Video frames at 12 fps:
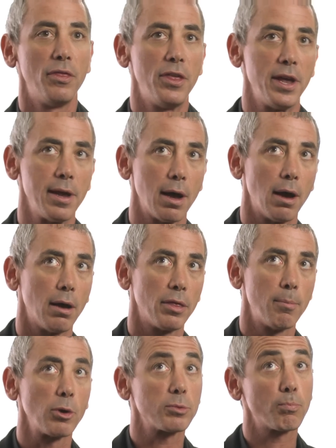The uh,
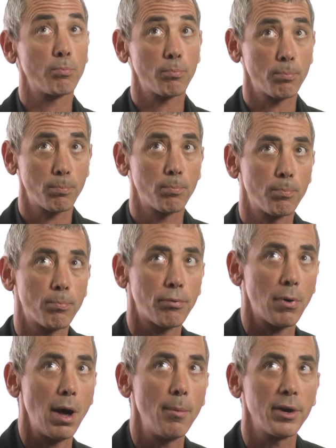most
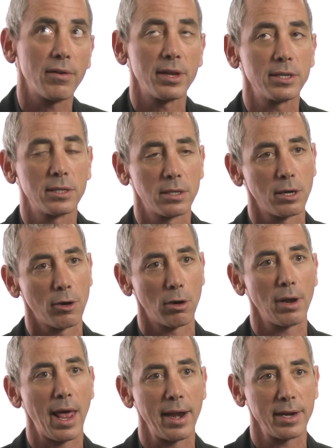prominent of this is the
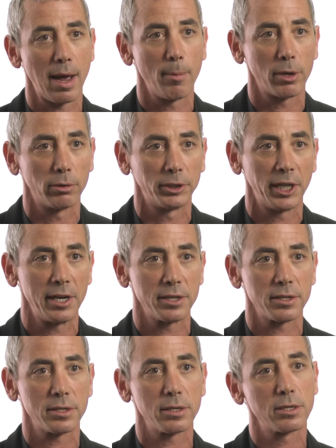neural anatomical
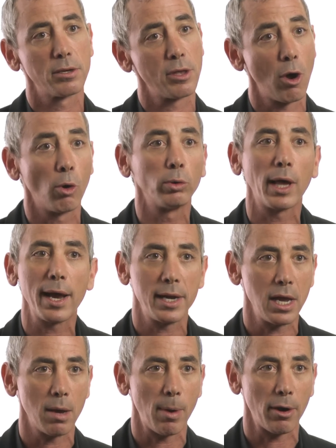changes. So the old
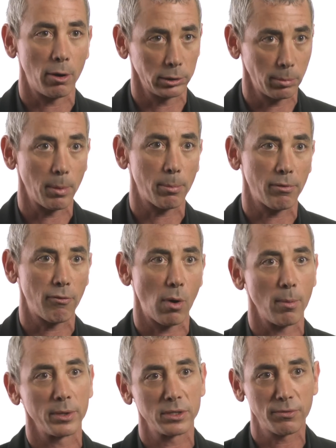idea about ultimate
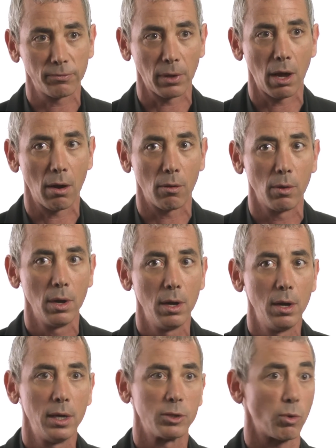performance flow
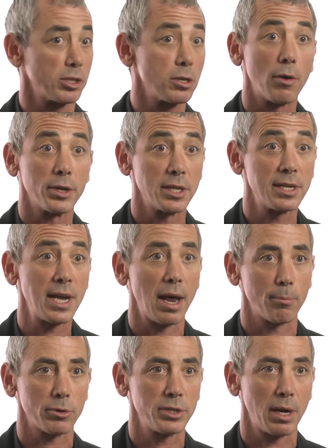is what's known as the
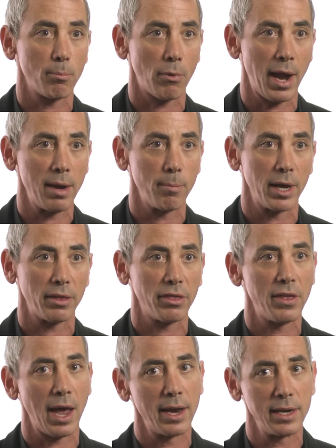10% brain myth.
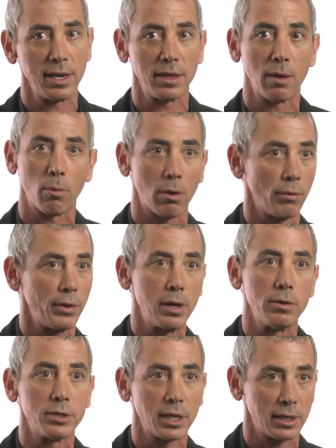The idea that we're only
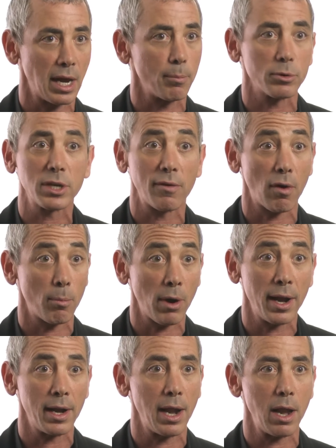using 10% of our
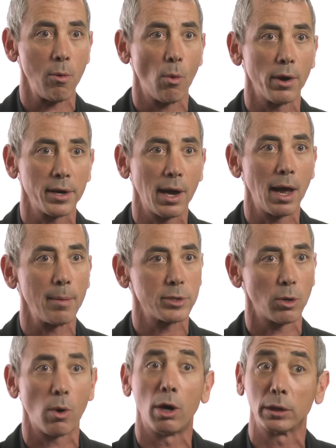brain at any one time,
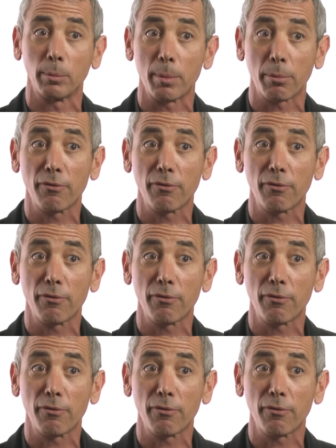so ultimate